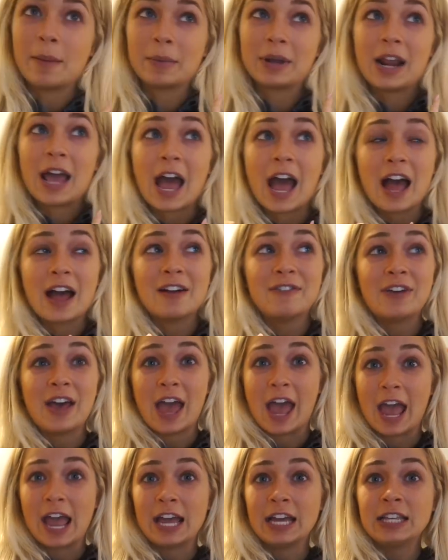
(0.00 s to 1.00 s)
I'm gonna have
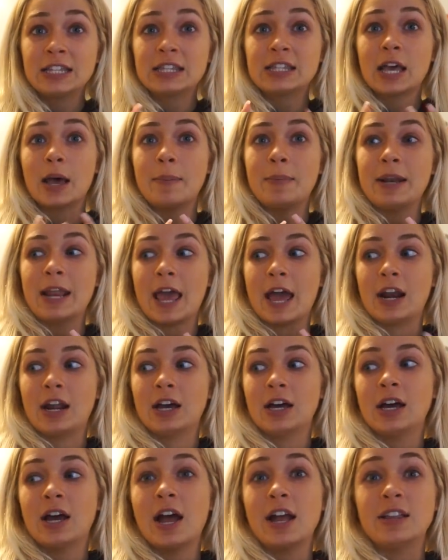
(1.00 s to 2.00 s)
eggs, a banana,